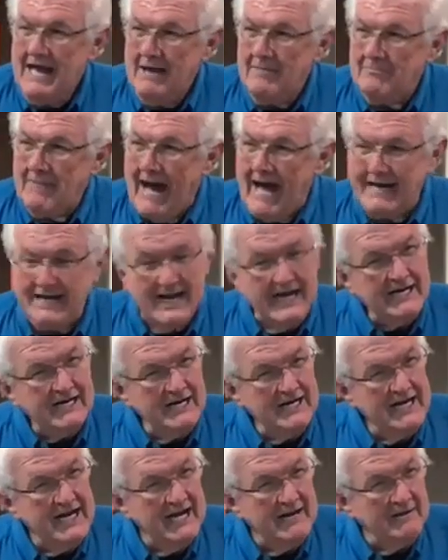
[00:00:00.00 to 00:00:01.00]
My
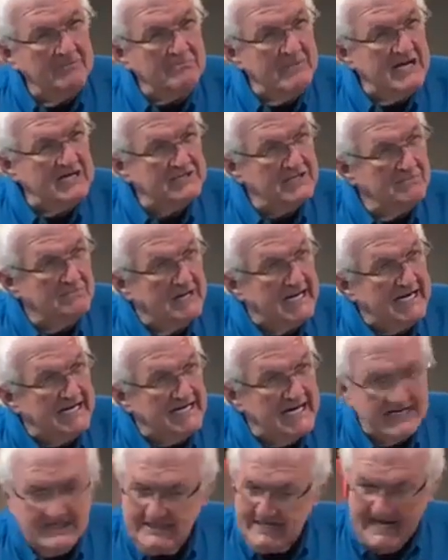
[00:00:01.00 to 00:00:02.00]
deacon didn't miss a beat.
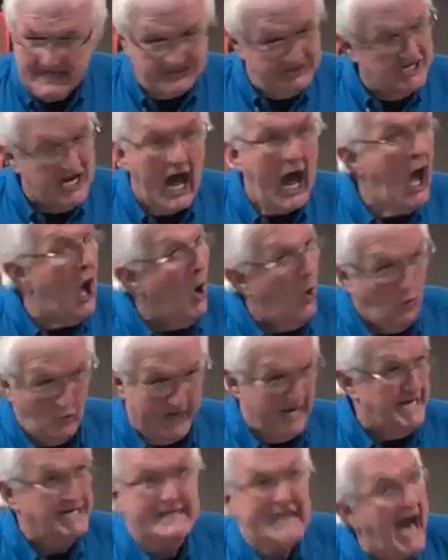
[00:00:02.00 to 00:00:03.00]
He says, "No,
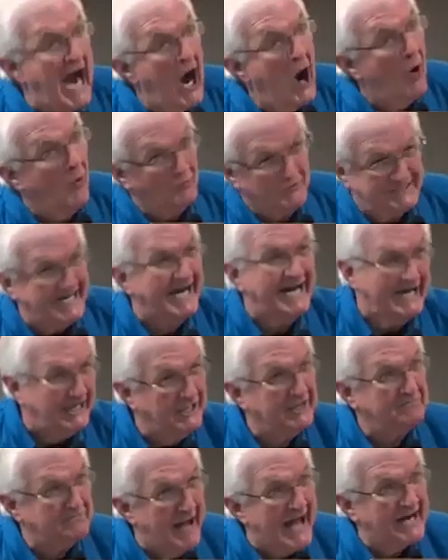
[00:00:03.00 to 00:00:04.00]
he don't. Said he
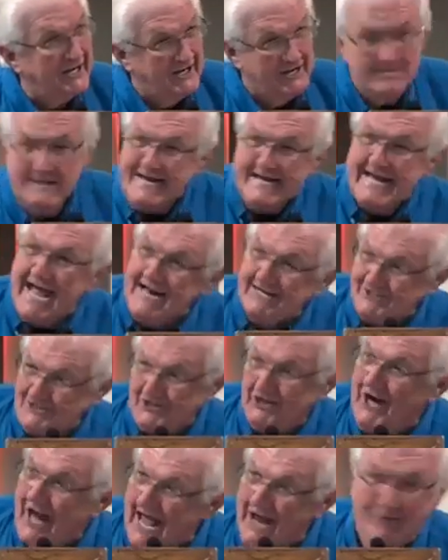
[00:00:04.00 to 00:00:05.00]
looked better to me
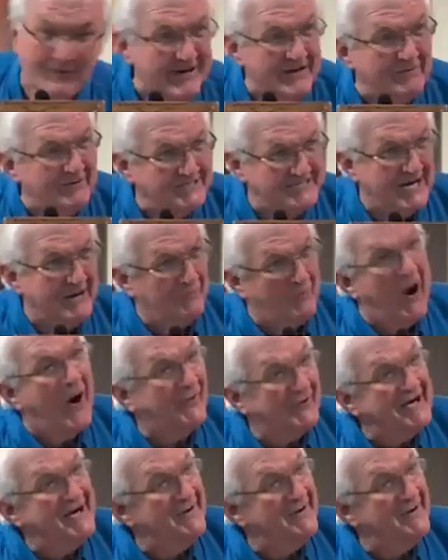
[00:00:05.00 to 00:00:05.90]
yesterday when he was up walking